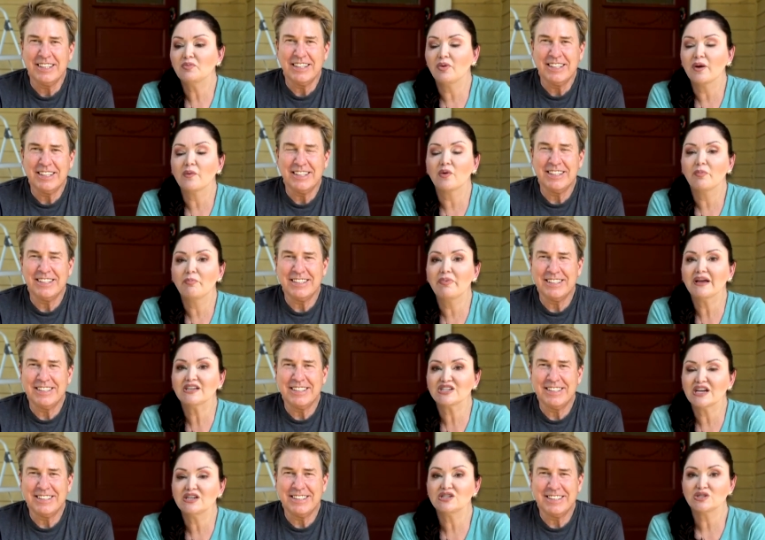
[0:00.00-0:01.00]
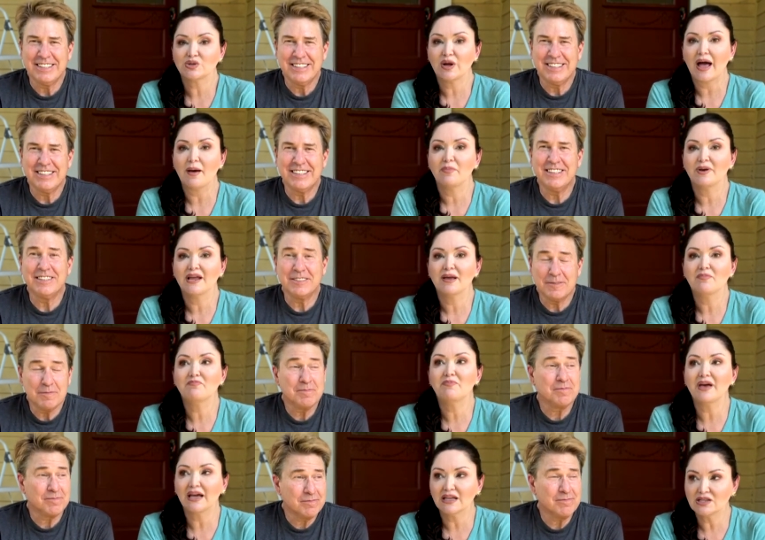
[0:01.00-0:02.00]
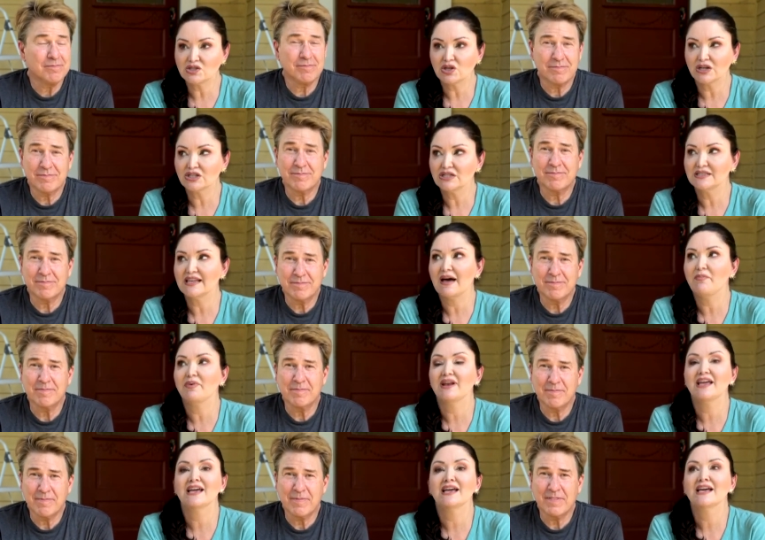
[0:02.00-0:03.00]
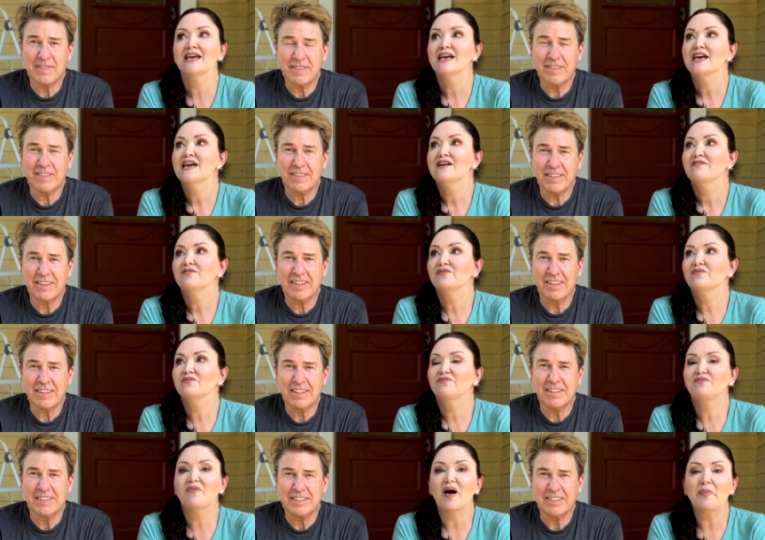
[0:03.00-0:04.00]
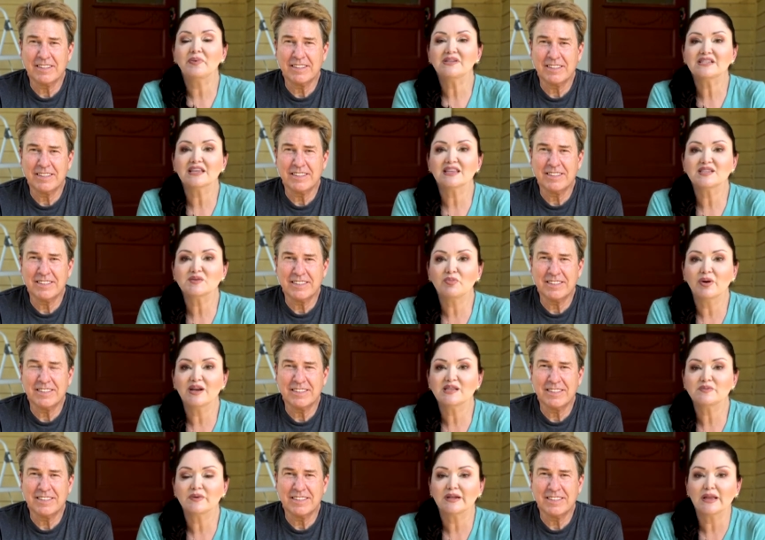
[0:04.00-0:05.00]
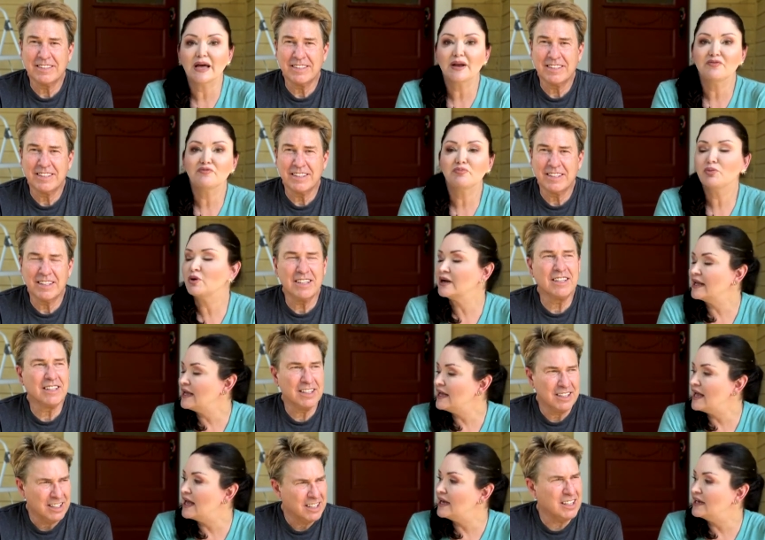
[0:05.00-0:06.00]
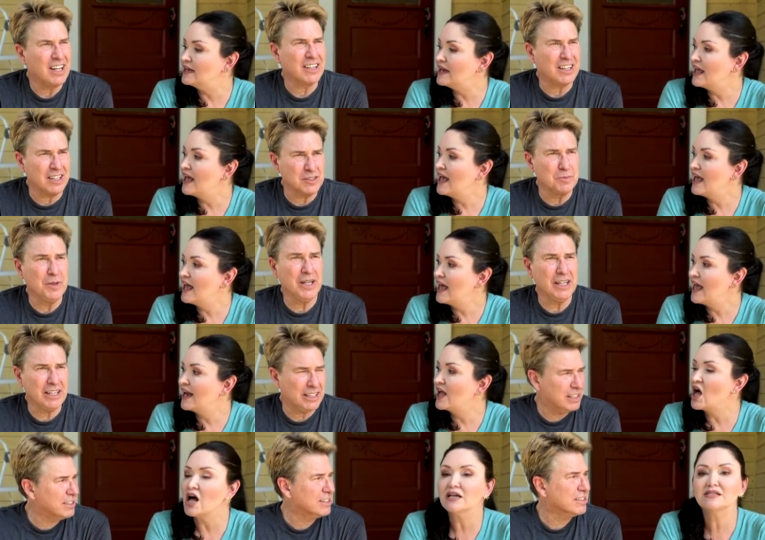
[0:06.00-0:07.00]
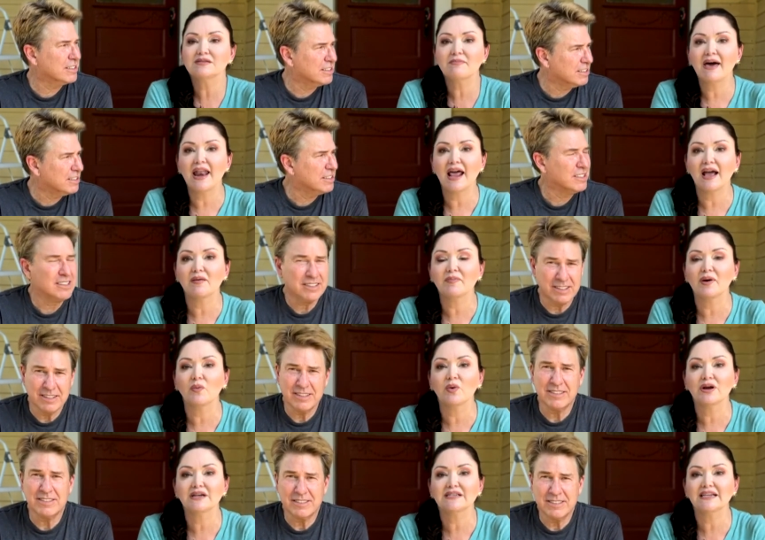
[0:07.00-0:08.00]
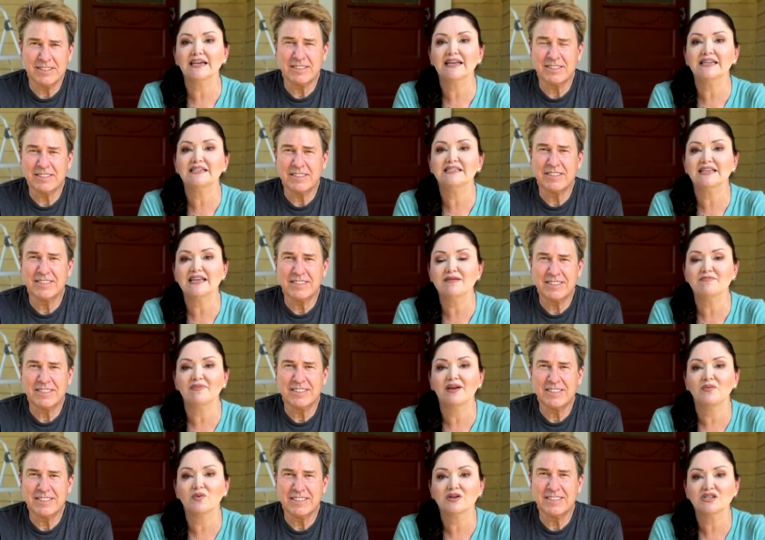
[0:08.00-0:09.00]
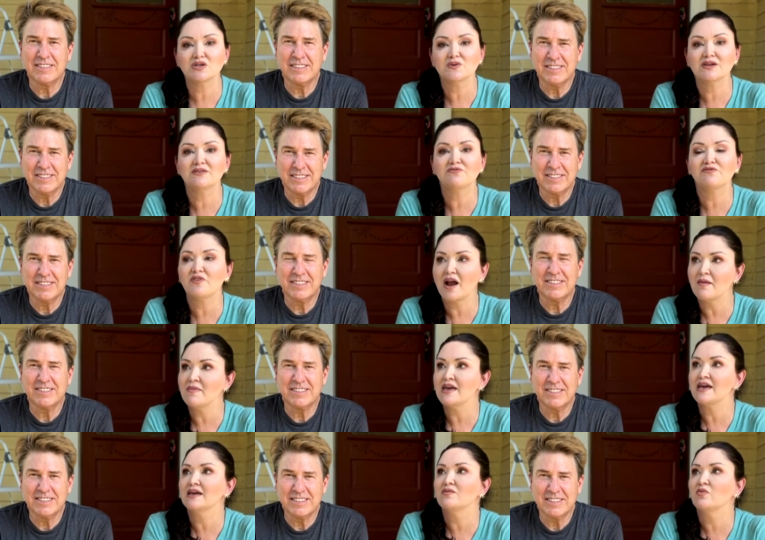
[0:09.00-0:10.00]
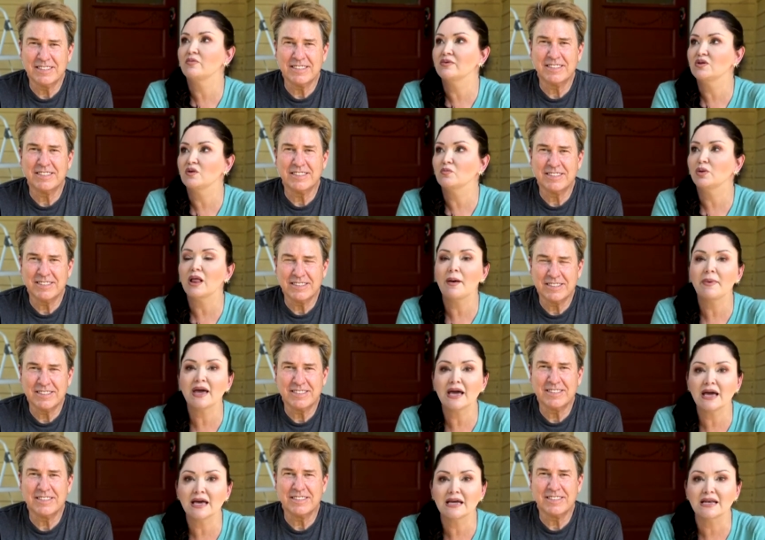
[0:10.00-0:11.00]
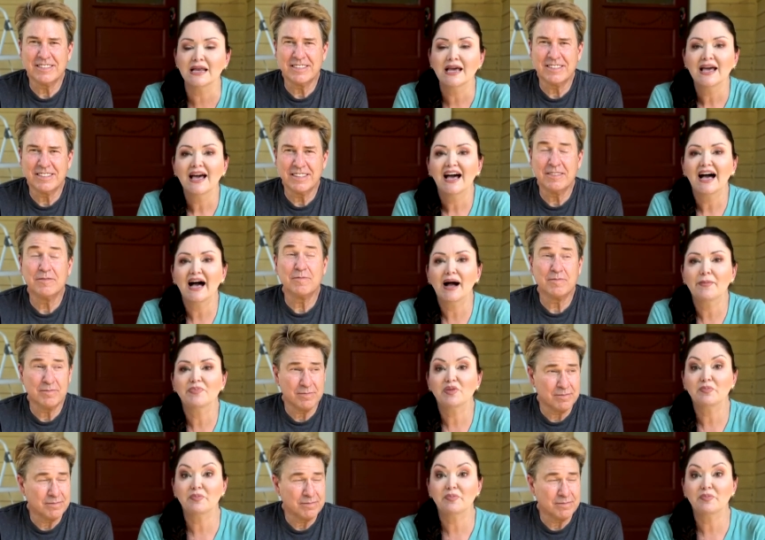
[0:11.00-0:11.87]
Speaker 1: point where big changes are happening, big construction's happening. Up until this point, it's been a lot of pretty and
Speaker 2: a lot of cosmetic
Speaker 1: and cosmetic, but we're digging in deep and we're doing framing and we'll be doing plumbing and um, the